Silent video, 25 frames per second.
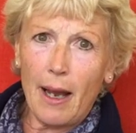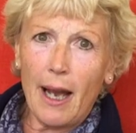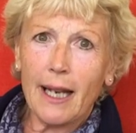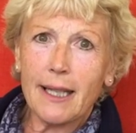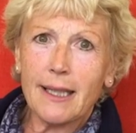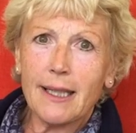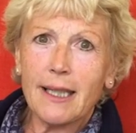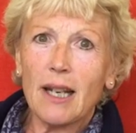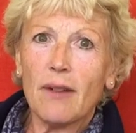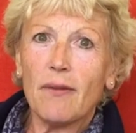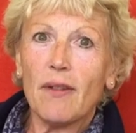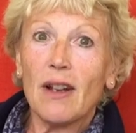
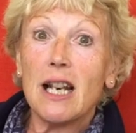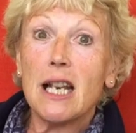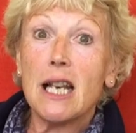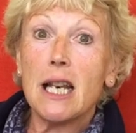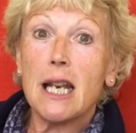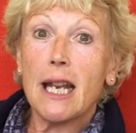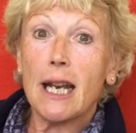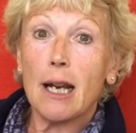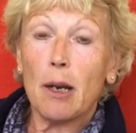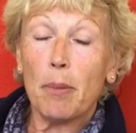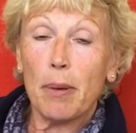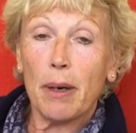I still have a
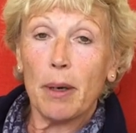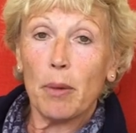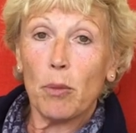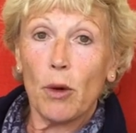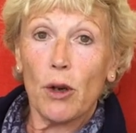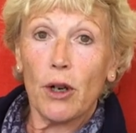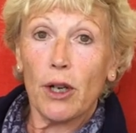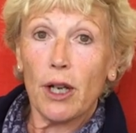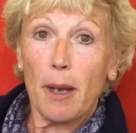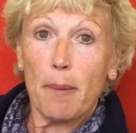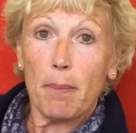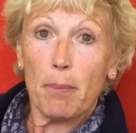little bit of
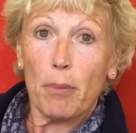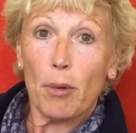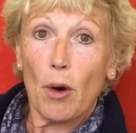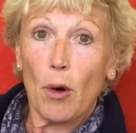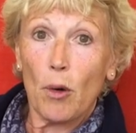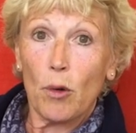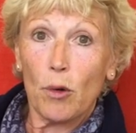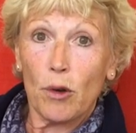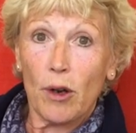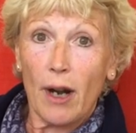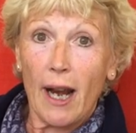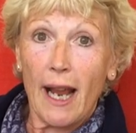work in
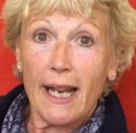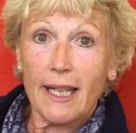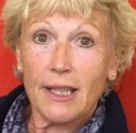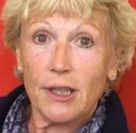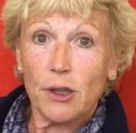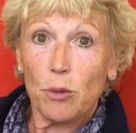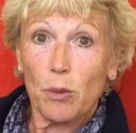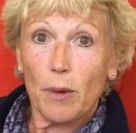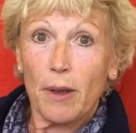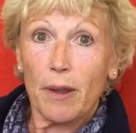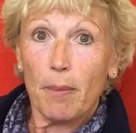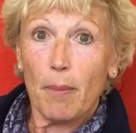
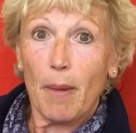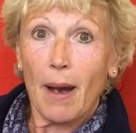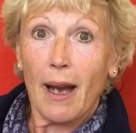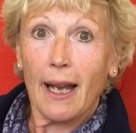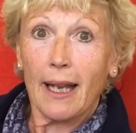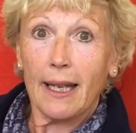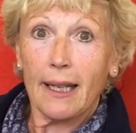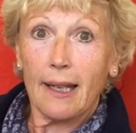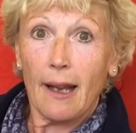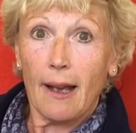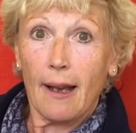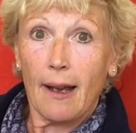progress with
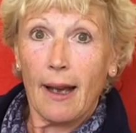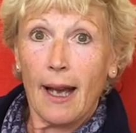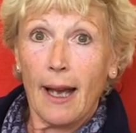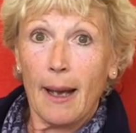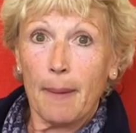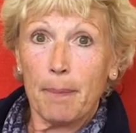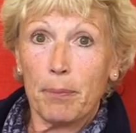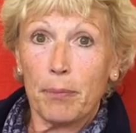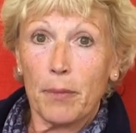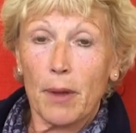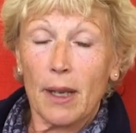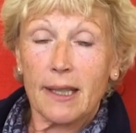my,
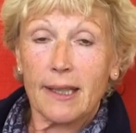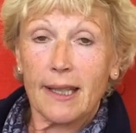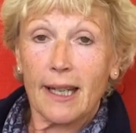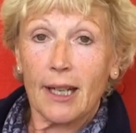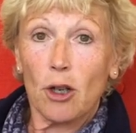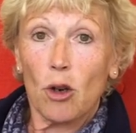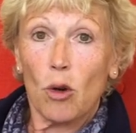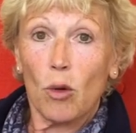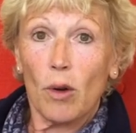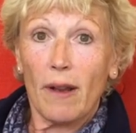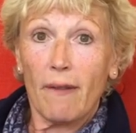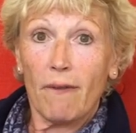um, as I
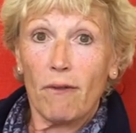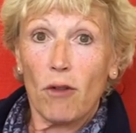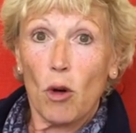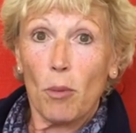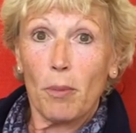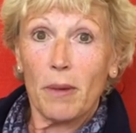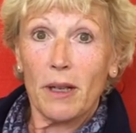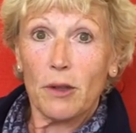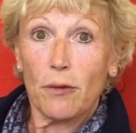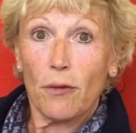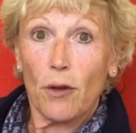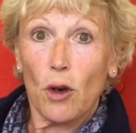call it,
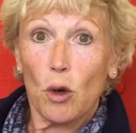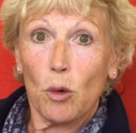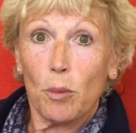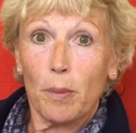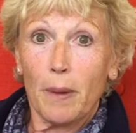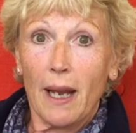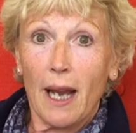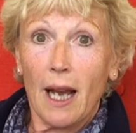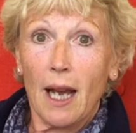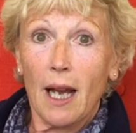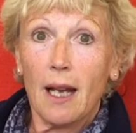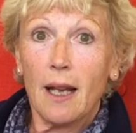vomit
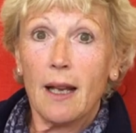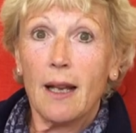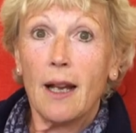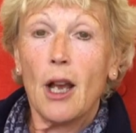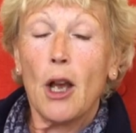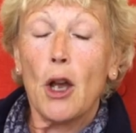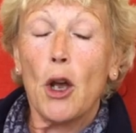phobia,